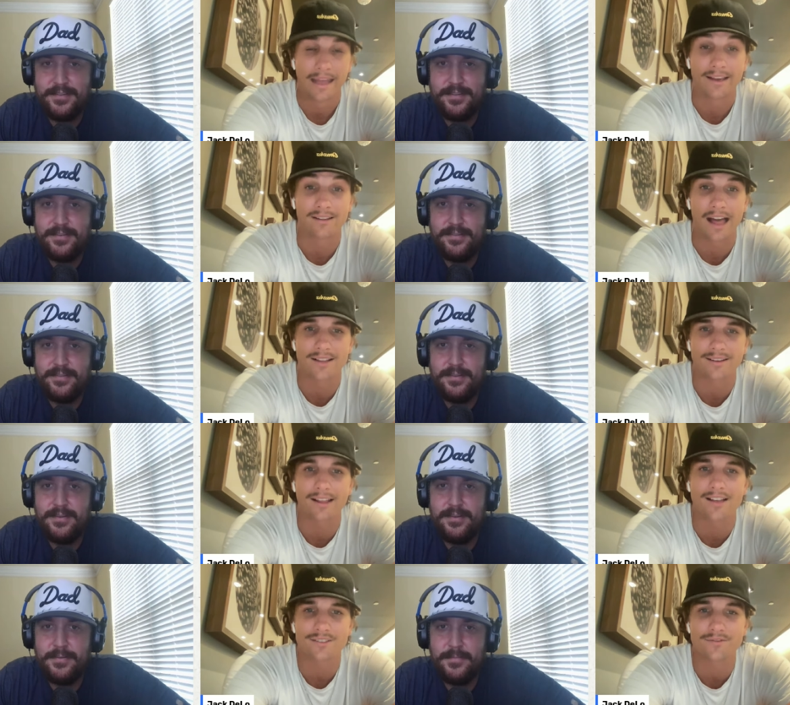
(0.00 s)
Speaker 1: Hey, class,
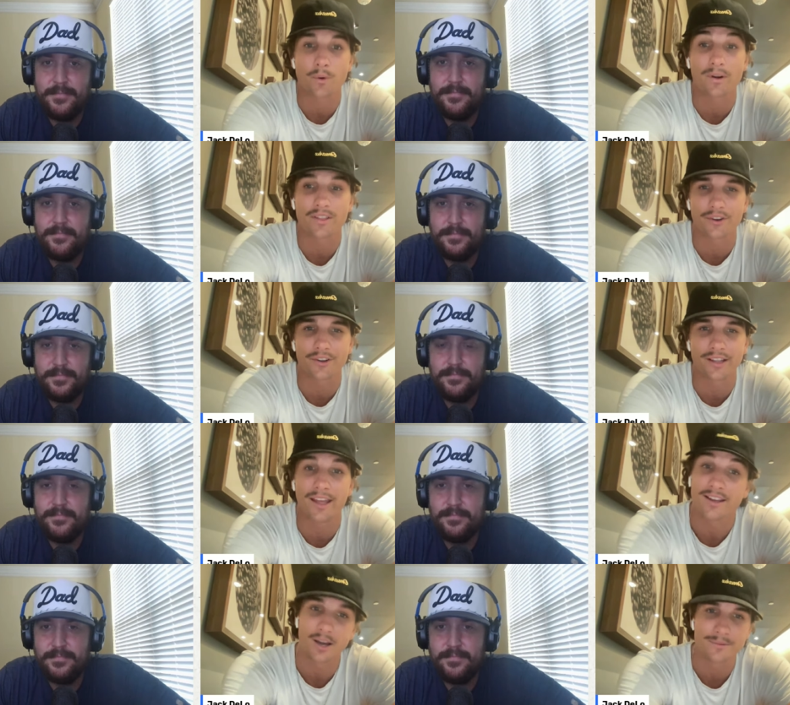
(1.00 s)
class of
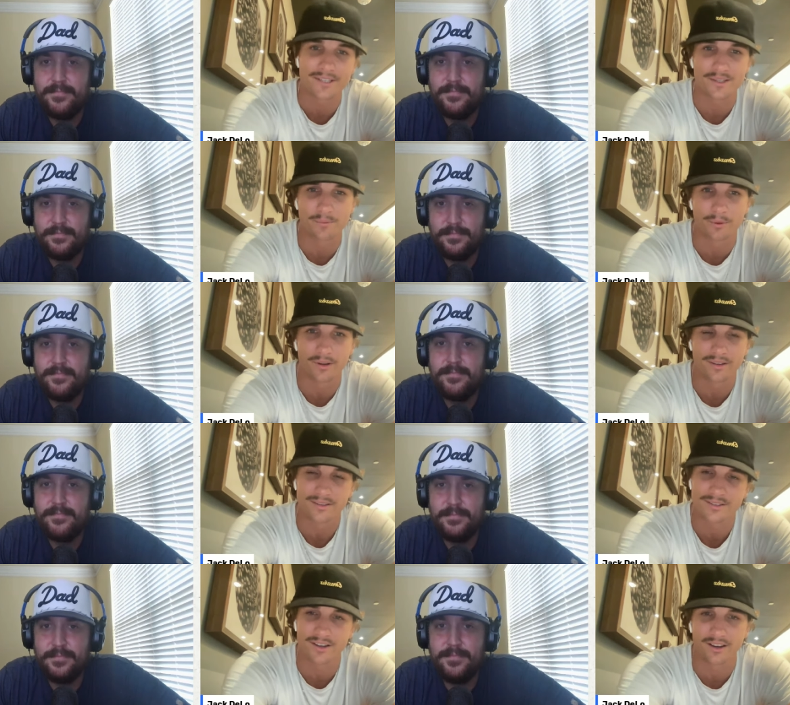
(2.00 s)
2038, come and see the boy.
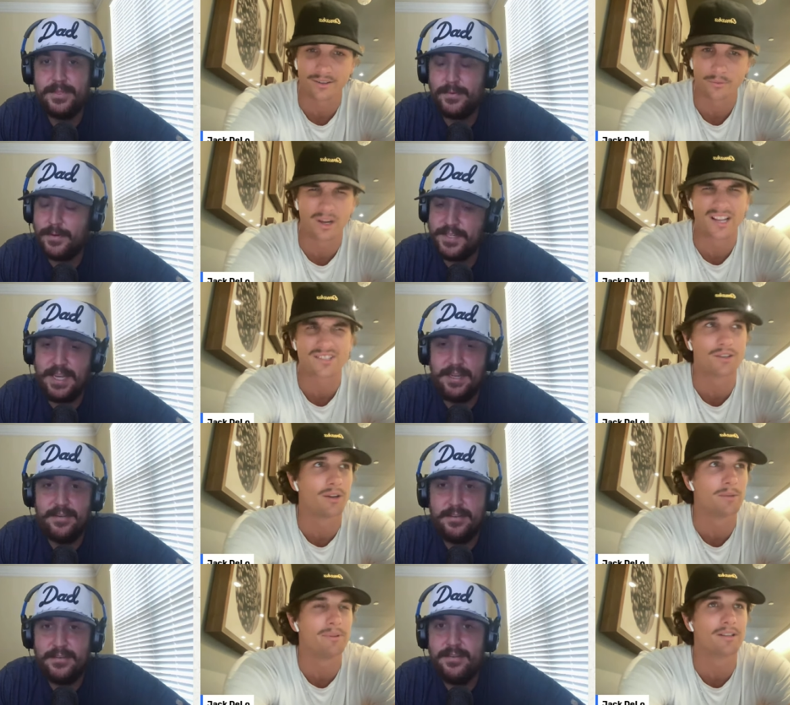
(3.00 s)
Let's go. That's well, I guess saying.
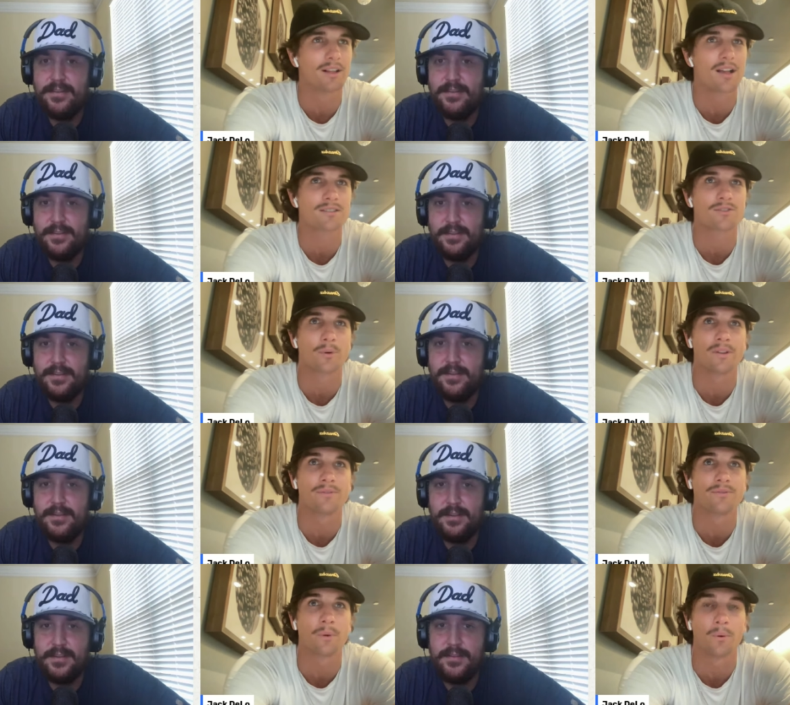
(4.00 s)
no, he be class of
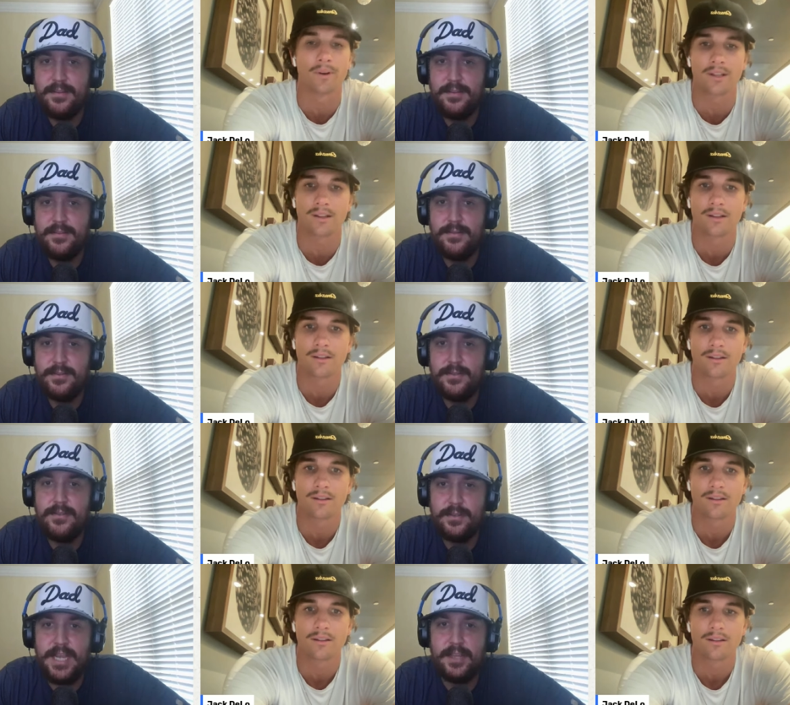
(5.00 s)
2040.
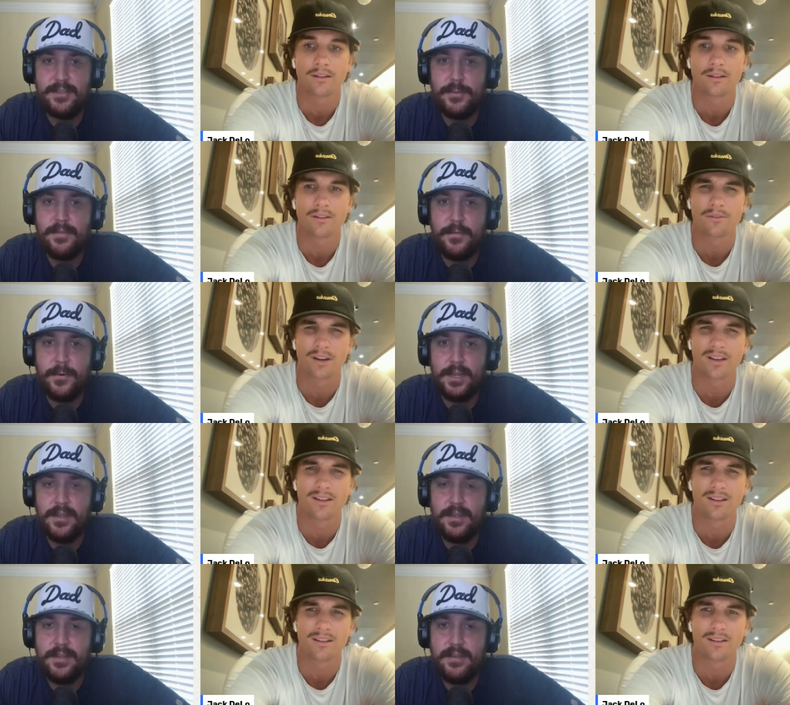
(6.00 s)
Speaker 2: Yeah, 2040.
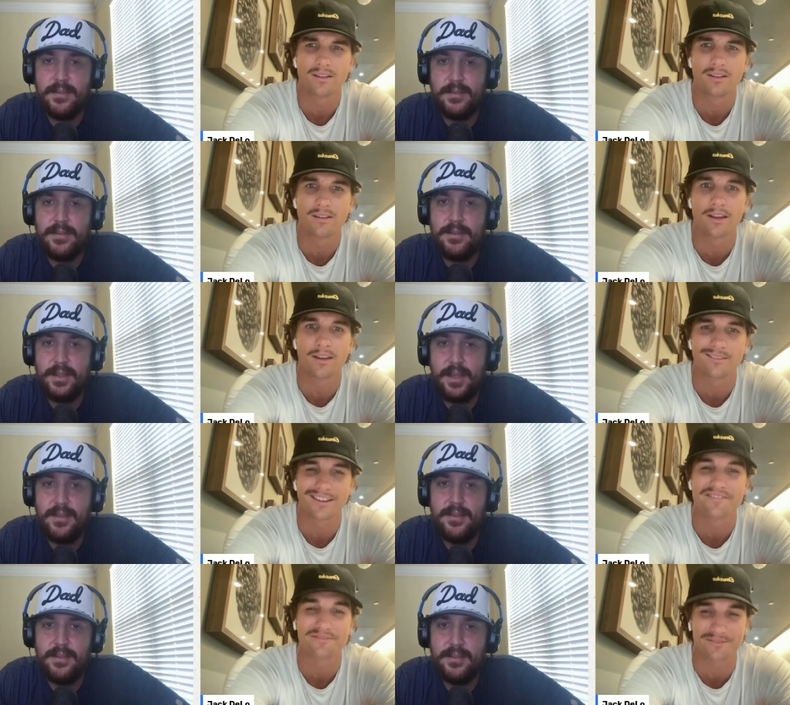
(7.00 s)
Speaker 1: Right? Yeah,
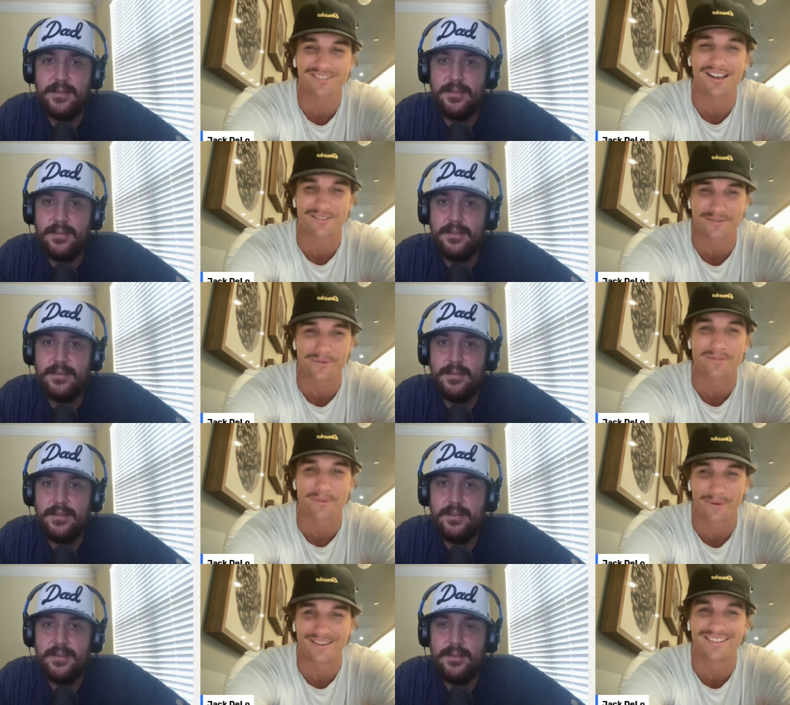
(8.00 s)
yeah. class of
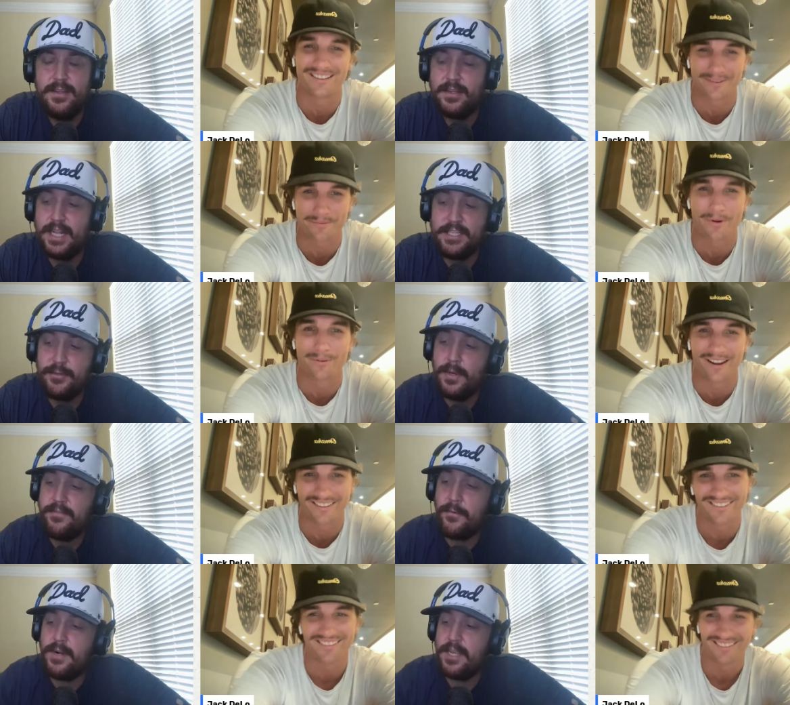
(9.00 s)
2040. class of
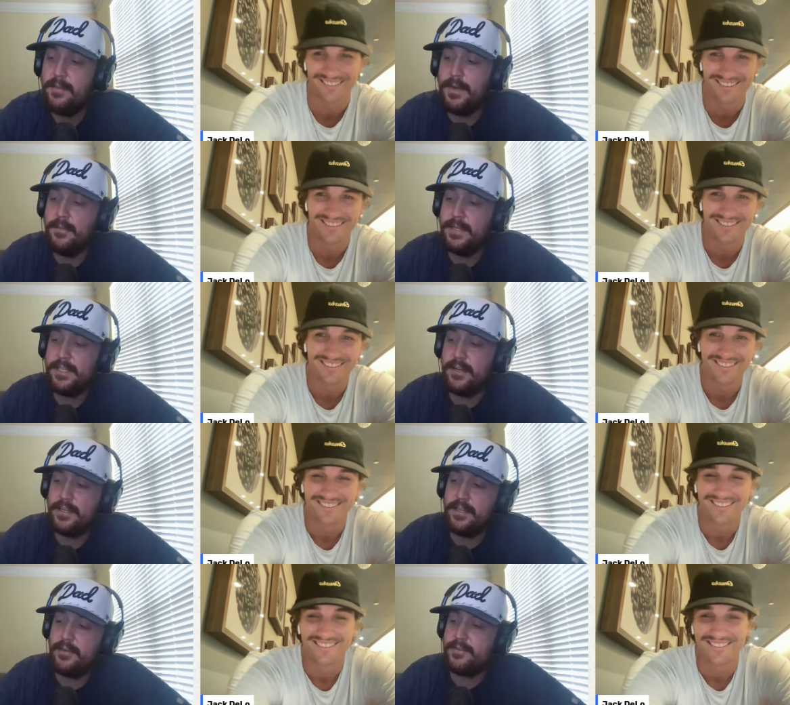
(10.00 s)
2040,
Speaker 2: ready. he might be
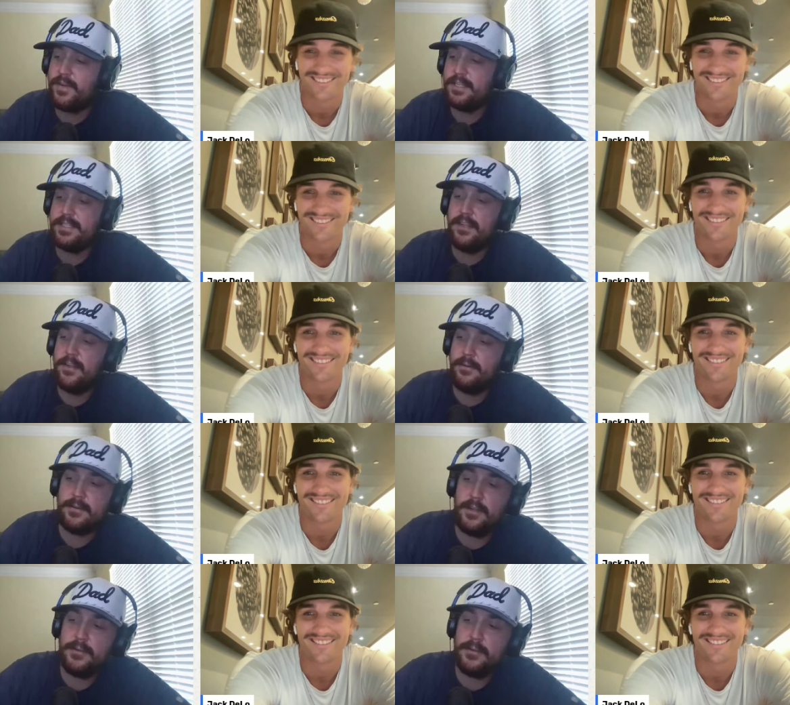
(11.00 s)
talking to Coach Vitello or